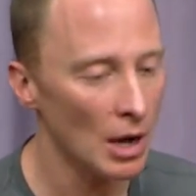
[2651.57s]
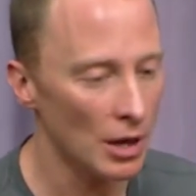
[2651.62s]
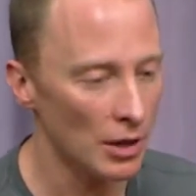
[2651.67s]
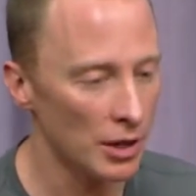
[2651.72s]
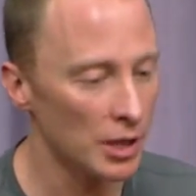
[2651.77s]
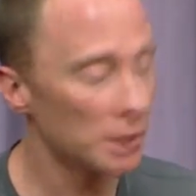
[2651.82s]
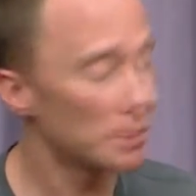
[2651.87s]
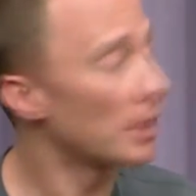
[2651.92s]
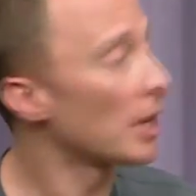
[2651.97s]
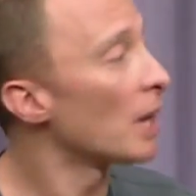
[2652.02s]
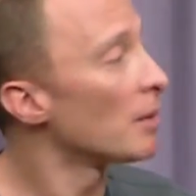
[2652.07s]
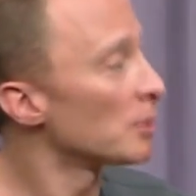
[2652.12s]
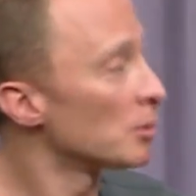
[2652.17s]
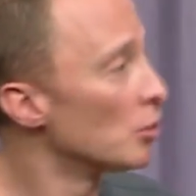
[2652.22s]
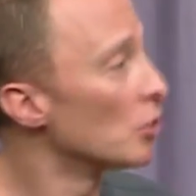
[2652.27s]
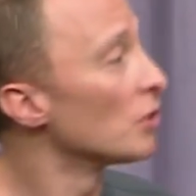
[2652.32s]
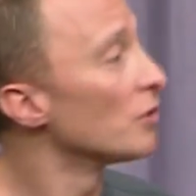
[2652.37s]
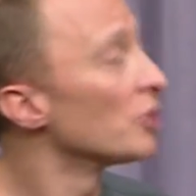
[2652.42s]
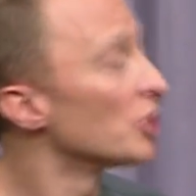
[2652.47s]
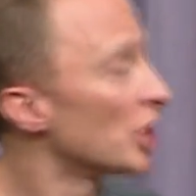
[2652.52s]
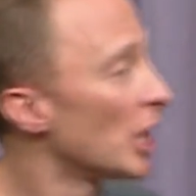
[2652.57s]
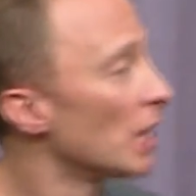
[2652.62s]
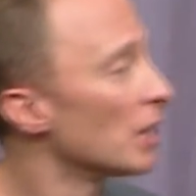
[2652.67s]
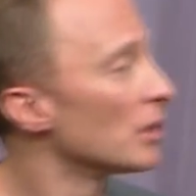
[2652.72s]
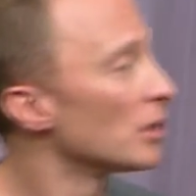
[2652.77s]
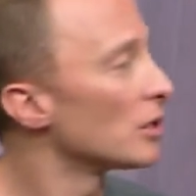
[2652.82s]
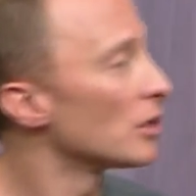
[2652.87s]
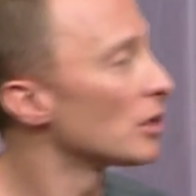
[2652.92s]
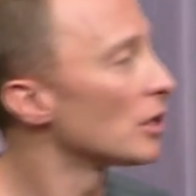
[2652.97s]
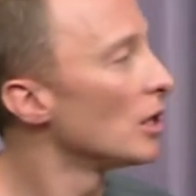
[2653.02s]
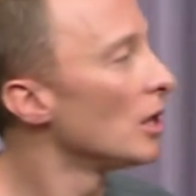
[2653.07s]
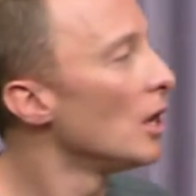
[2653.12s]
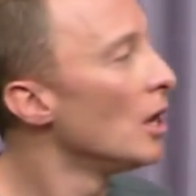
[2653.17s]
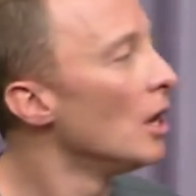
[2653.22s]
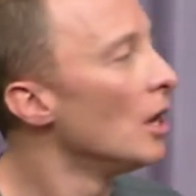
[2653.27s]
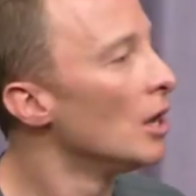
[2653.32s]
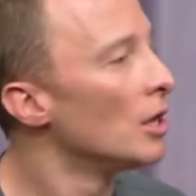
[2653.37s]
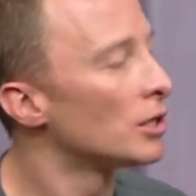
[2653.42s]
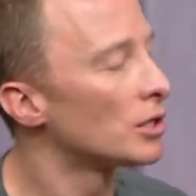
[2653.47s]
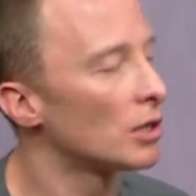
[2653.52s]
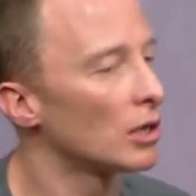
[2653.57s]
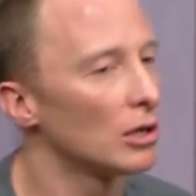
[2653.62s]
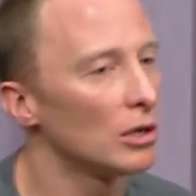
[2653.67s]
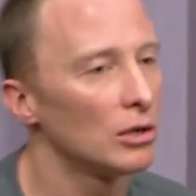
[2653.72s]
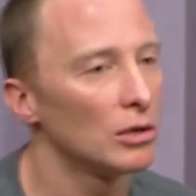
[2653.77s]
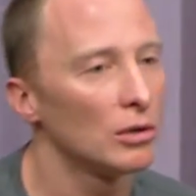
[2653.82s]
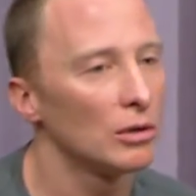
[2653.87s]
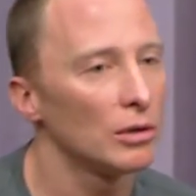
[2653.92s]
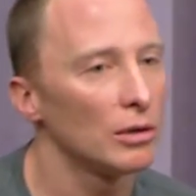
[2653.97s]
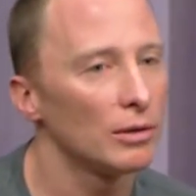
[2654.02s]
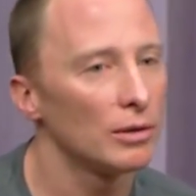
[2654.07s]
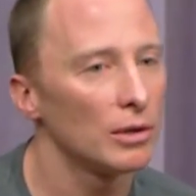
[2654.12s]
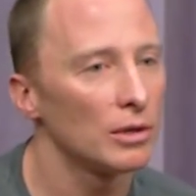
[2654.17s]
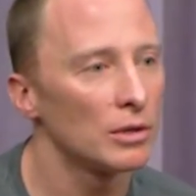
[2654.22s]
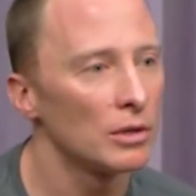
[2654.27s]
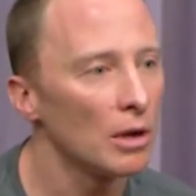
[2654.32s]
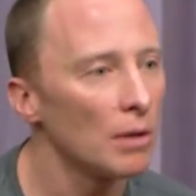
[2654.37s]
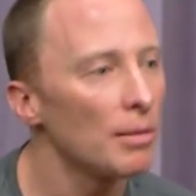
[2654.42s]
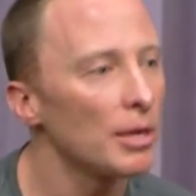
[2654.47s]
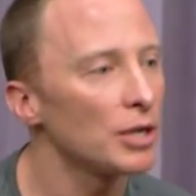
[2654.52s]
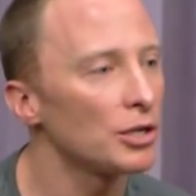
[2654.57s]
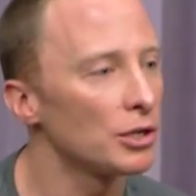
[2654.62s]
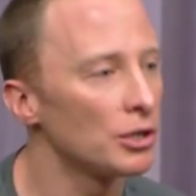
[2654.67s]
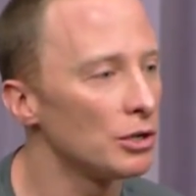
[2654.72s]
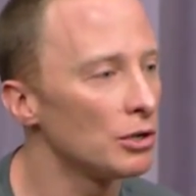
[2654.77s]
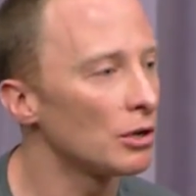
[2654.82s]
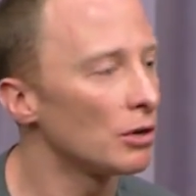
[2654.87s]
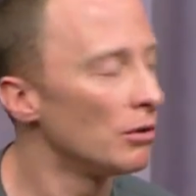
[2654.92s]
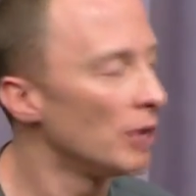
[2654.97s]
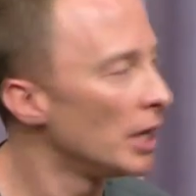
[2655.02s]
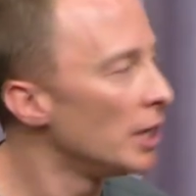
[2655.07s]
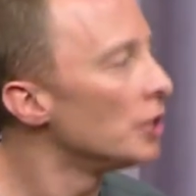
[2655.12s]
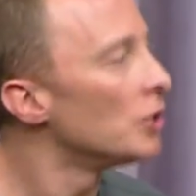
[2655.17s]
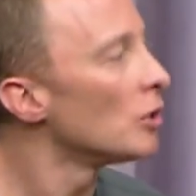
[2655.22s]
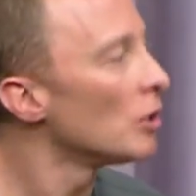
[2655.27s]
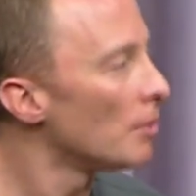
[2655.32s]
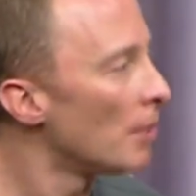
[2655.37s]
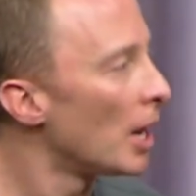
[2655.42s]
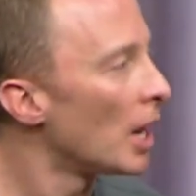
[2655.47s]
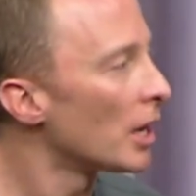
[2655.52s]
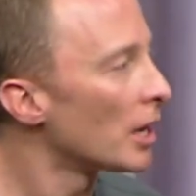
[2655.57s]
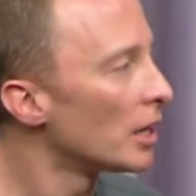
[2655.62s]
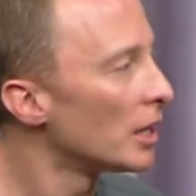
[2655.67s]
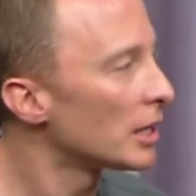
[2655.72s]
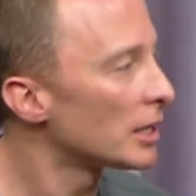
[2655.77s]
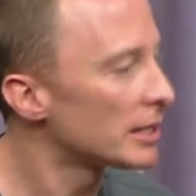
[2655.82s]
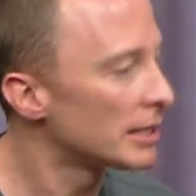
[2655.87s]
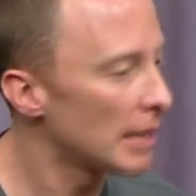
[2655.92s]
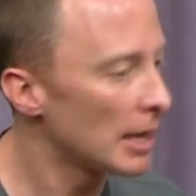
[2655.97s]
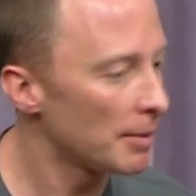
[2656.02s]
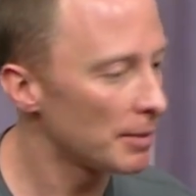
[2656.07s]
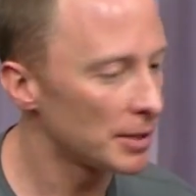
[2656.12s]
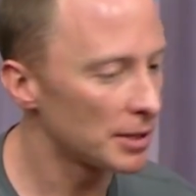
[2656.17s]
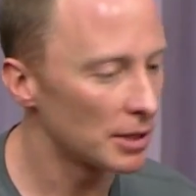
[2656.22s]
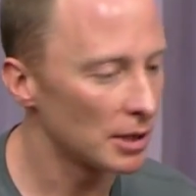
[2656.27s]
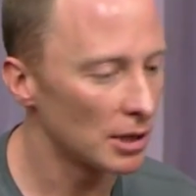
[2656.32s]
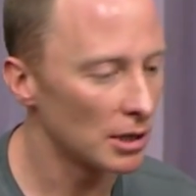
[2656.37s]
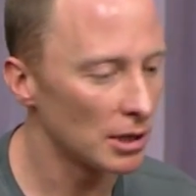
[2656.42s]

this becomes more of a challenge. So there's not much that you can really do about it, except